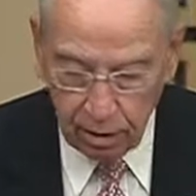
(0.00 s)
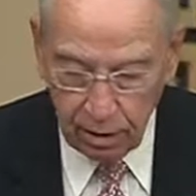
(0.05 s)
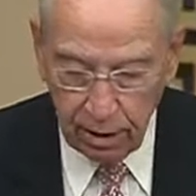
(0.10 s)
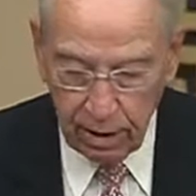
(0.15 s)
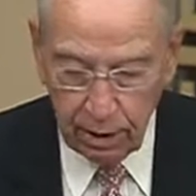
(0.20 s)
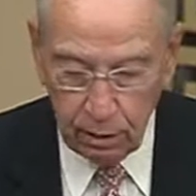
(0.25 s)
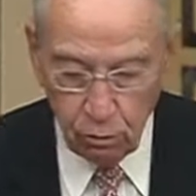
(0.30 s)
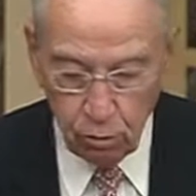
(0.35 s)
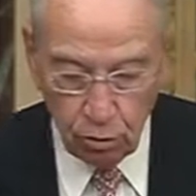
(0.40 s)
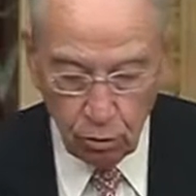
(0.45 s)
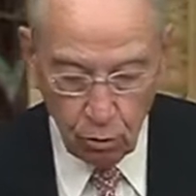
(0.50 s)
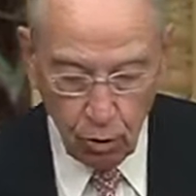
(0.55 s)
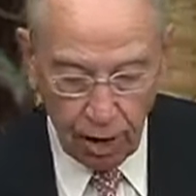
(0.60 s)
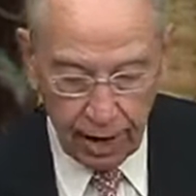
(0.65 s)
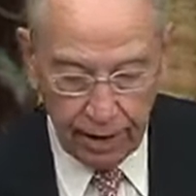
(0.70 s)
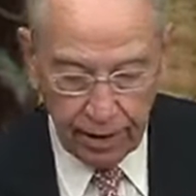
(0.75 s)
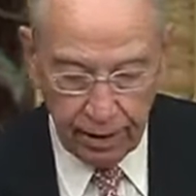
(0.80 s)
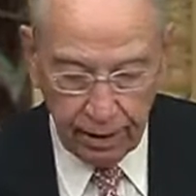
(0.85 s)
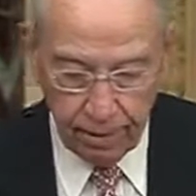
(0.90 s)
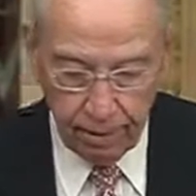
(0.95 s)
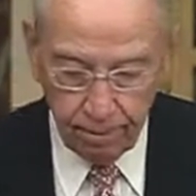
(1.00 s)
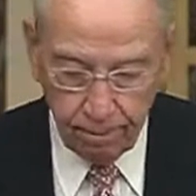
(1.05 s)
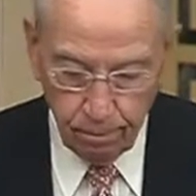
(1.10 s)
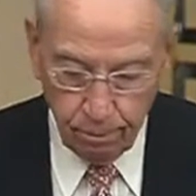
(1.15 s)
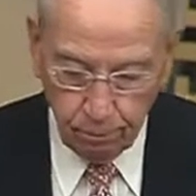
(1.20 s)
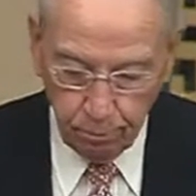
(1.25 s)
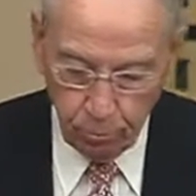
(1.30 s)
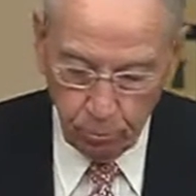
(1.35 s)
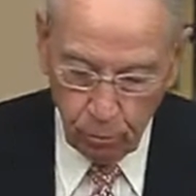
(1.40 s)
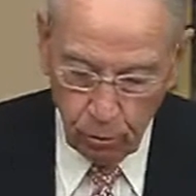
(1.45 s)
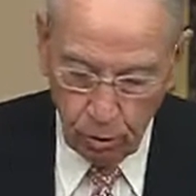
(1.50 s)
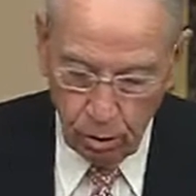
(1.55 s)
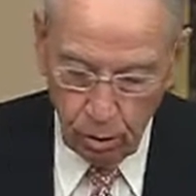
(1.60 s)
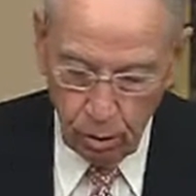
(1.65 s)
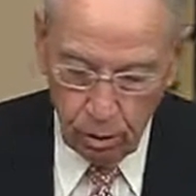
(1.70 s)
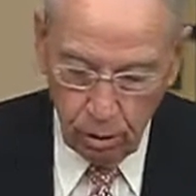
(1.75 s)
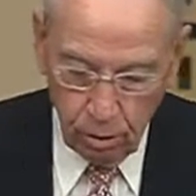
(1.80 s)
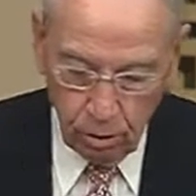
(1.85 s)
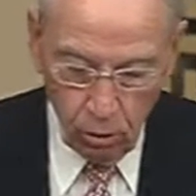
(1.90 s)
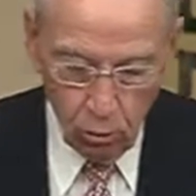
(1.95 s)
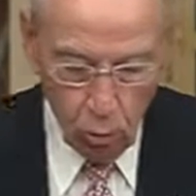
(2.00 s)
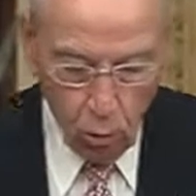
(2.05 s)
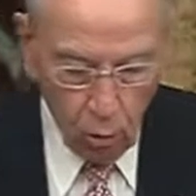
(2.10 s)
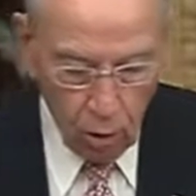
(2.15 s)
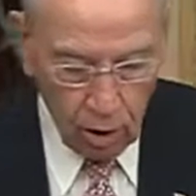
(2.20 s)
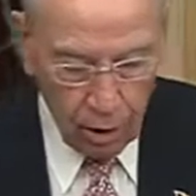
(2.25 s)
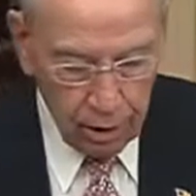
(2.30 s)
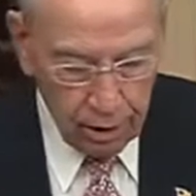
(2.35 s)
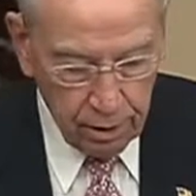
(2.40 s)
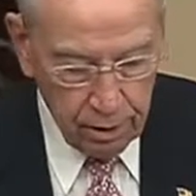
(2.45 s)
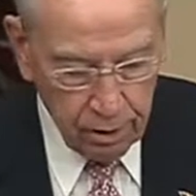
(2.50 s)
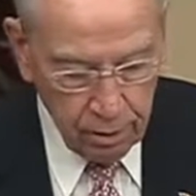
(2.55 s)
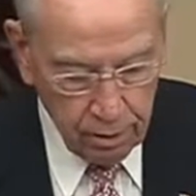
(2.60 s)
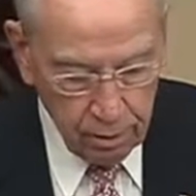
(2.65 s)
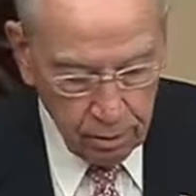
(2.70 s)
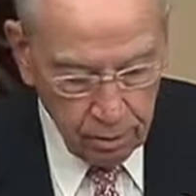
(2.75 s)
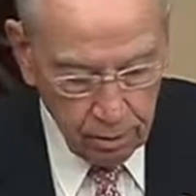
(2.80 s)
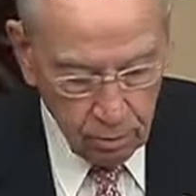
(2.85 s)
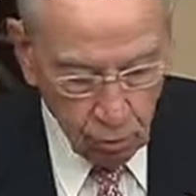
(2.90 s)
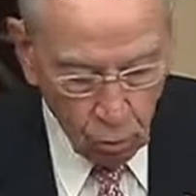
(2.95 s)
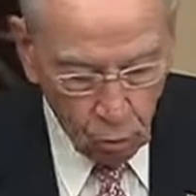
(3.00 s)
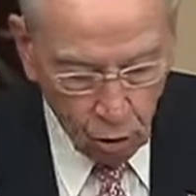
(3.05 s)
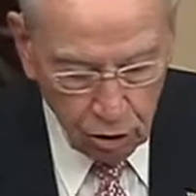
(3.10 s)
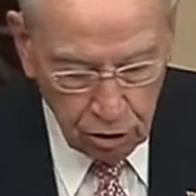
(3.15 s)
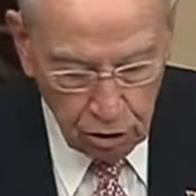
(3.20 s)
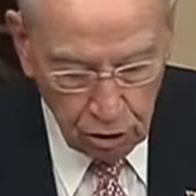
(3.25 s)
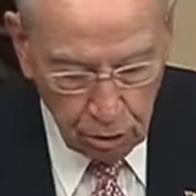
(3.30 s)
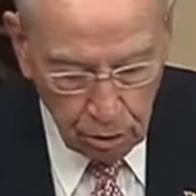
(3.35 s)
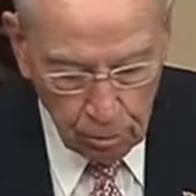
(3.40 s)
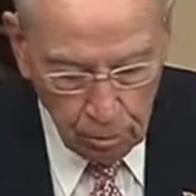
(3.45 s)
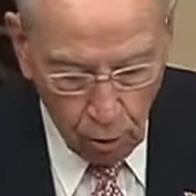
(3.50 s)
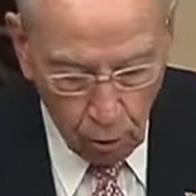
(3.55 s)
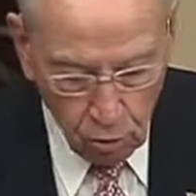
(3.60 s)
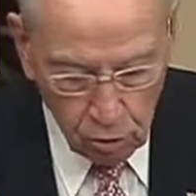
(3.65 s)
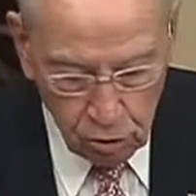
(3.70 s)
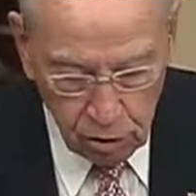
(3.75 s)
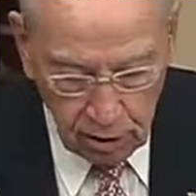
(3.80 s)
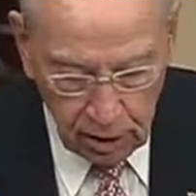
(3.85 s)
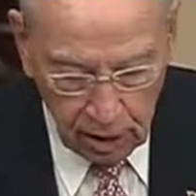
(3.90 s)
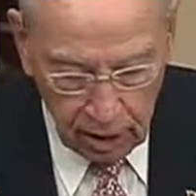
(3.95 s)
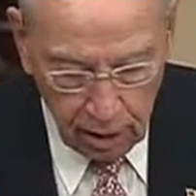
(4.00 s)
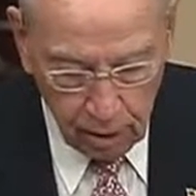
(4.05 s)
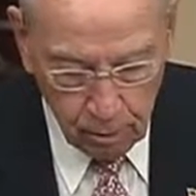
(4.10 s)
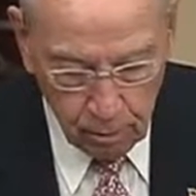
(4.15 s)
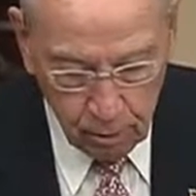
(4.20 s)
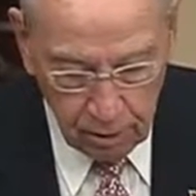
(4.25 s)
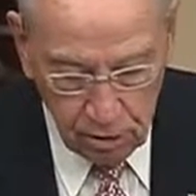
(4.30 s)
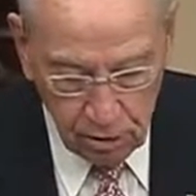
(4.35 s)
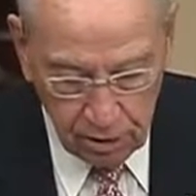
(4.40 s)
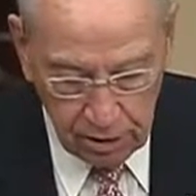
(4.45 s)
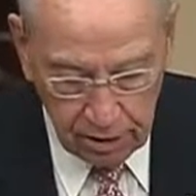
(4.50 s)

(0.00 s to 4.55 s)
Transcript: that he was writing. One Washington Post columnist